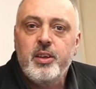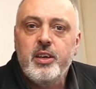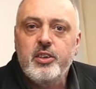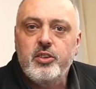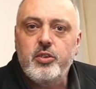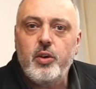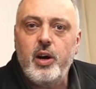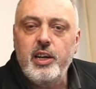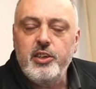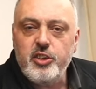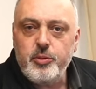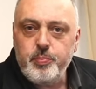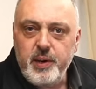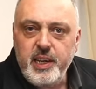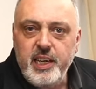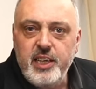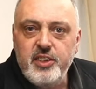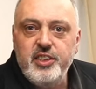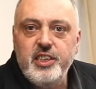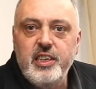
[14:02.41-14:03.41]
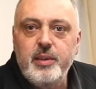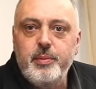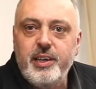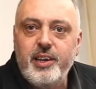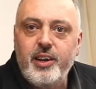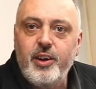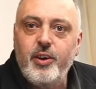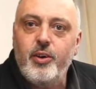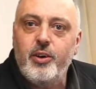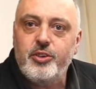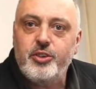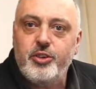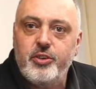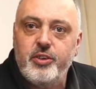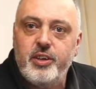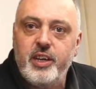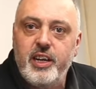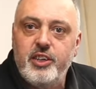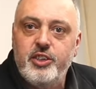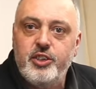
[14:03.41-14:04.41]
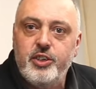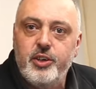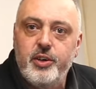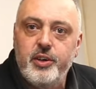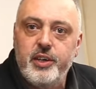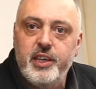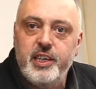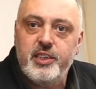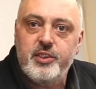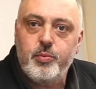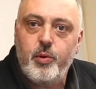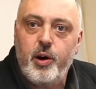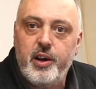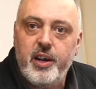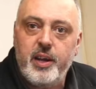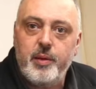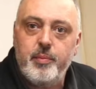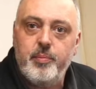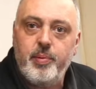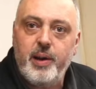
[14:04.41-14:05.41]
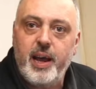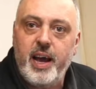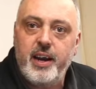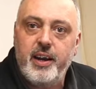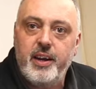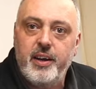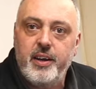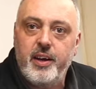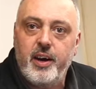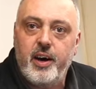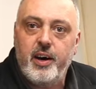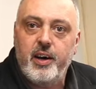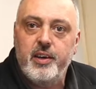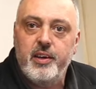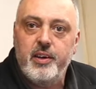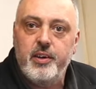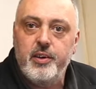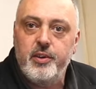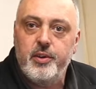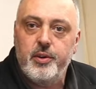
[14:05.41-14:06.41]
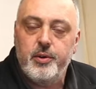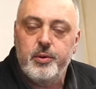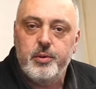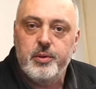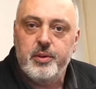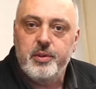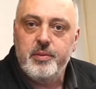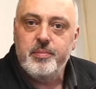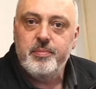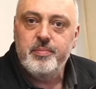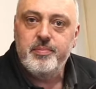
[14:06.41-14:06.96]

So I'll just bring you in a bit closer and I'll show you what I'm planning on doing.